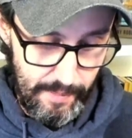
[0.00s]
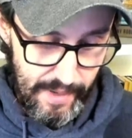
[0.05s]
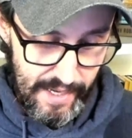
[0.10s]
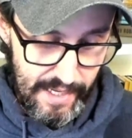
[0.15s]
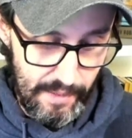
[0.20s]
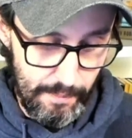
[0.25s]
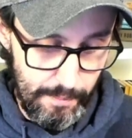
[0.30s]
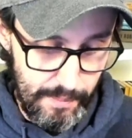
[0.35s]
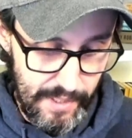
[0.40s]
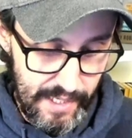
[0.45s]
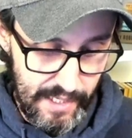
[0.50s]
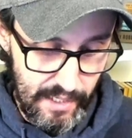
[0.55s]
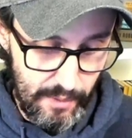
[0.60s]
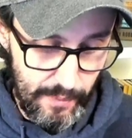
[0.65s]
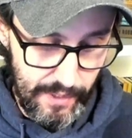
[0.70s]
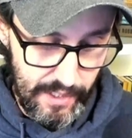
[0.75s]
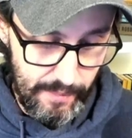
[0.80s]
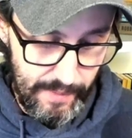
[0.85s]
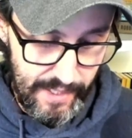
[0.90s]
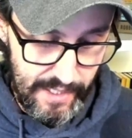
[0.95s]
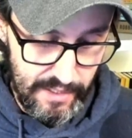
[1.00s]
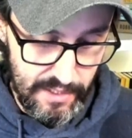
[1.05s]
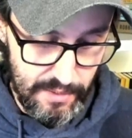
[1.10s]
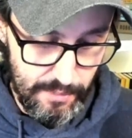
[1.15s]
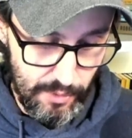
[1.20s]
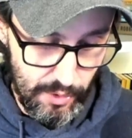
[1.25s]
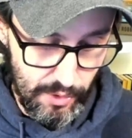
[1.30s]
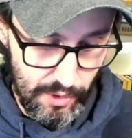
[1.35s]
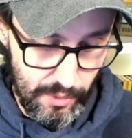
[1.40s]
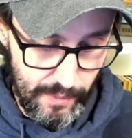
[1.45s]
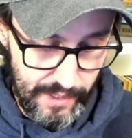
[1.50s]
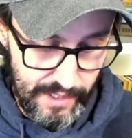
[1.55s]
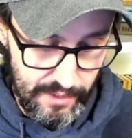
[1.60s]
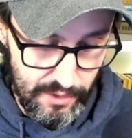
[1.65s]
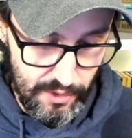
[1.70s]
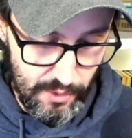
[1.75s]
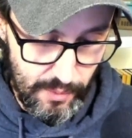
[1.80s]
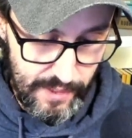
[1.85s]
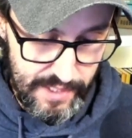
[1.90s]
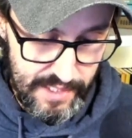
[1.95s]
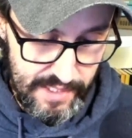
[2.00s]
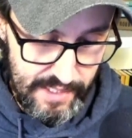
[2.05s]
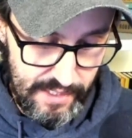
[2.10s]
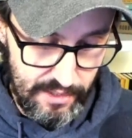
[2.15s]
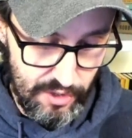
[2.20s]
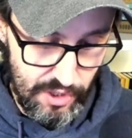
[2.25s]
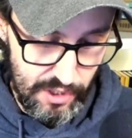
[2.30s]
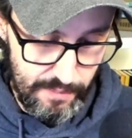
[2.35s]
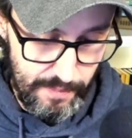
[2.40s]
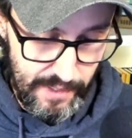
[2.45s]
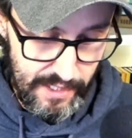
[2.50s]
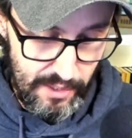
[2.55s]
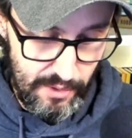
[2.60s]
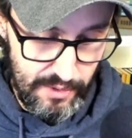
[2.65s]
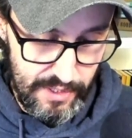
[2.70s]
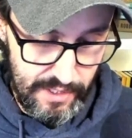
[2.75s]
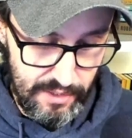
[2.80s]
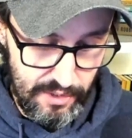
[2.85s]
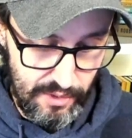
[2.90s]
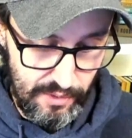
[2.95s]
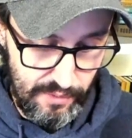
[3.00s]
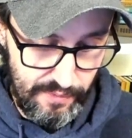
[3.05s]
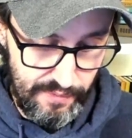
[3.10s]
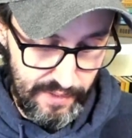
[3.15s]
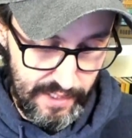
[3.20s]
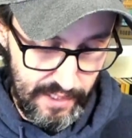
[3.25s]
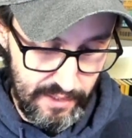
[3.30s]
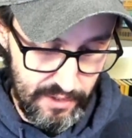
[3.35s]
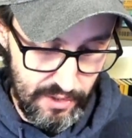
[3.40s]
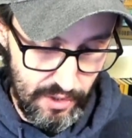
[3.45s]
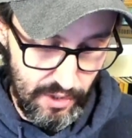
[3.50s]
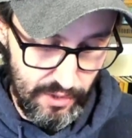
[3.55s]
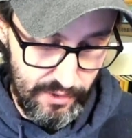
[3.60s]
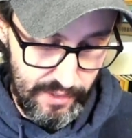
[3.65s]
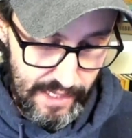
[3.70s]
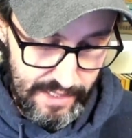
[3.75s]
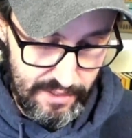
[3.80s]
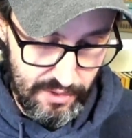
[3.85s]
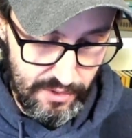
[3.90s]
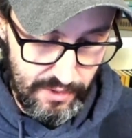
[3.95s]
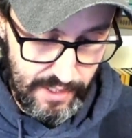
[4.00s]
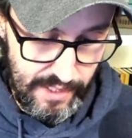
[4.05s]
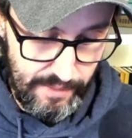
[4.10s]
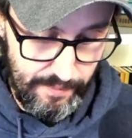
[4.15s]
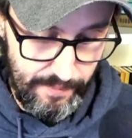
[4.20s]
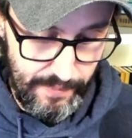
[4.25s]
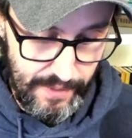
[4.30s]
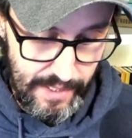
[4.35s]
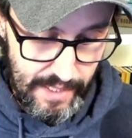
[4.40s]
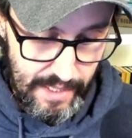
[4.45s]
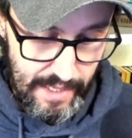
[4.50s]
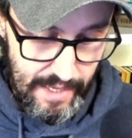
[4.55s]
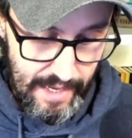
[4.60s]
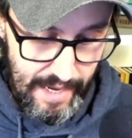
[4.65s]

We can make it bigger. We can make it smaller. We can twist it just by using 2 fingers on that screen.